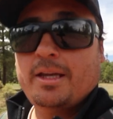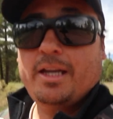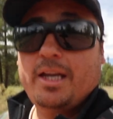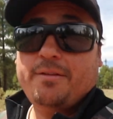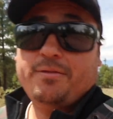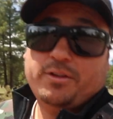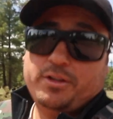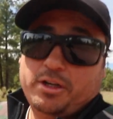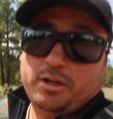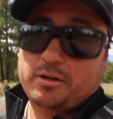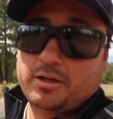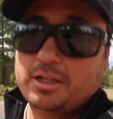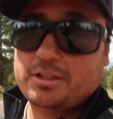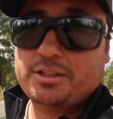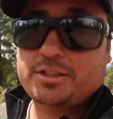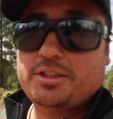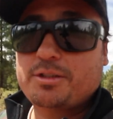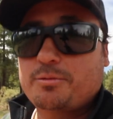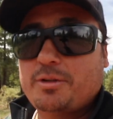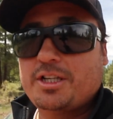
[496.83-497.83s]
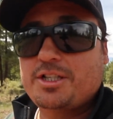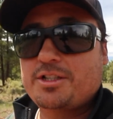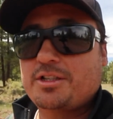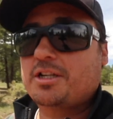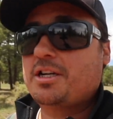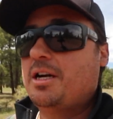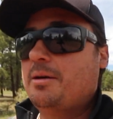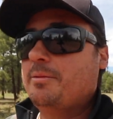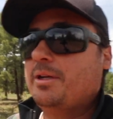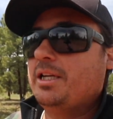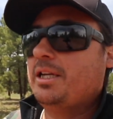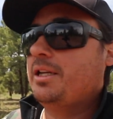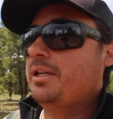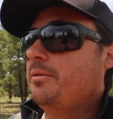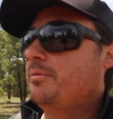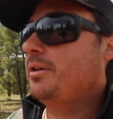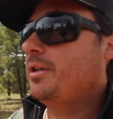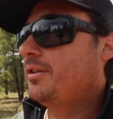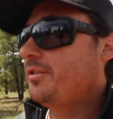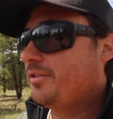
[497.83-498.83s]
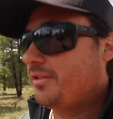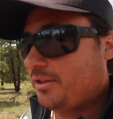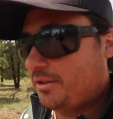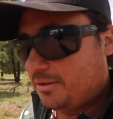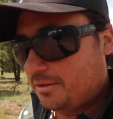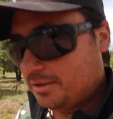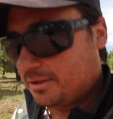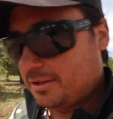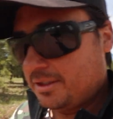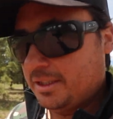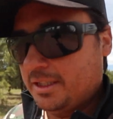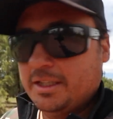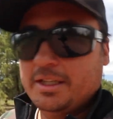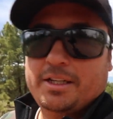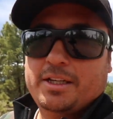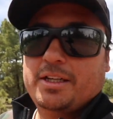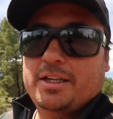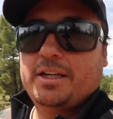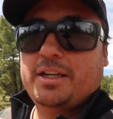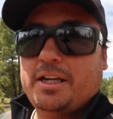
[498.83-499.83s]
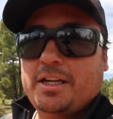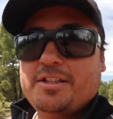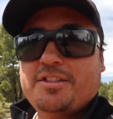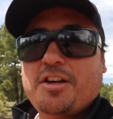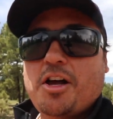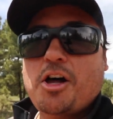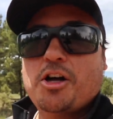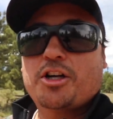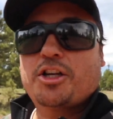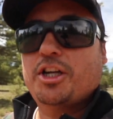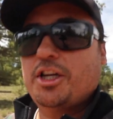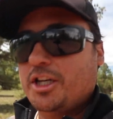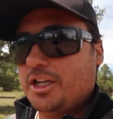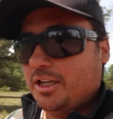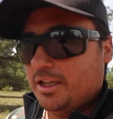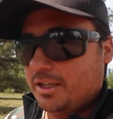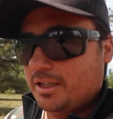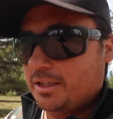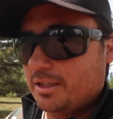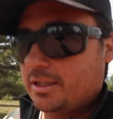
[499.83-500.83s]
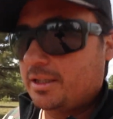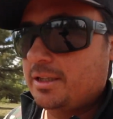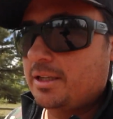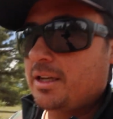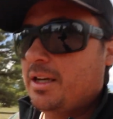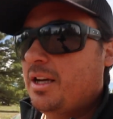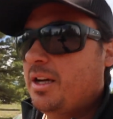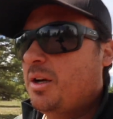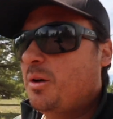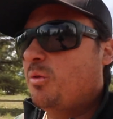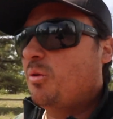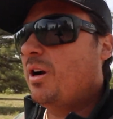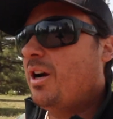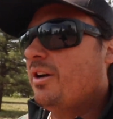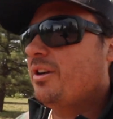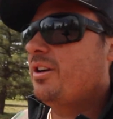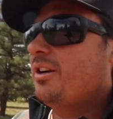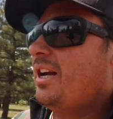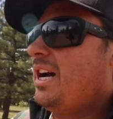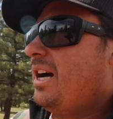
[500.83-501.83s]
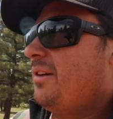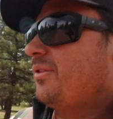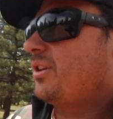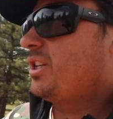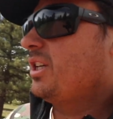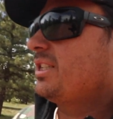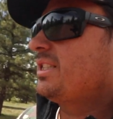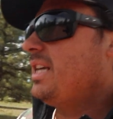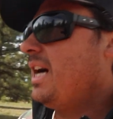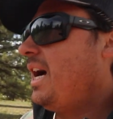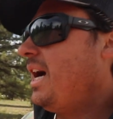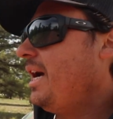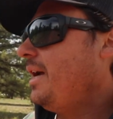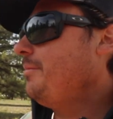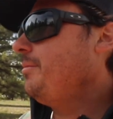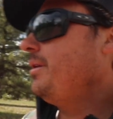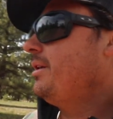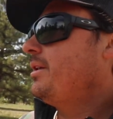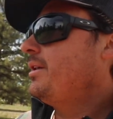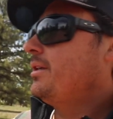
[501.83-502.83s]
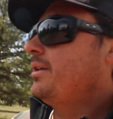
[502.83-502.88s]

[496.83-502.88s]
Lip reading: If you don't, I'll just erase your comment anyway, so it's all good. We're out here to have a good time.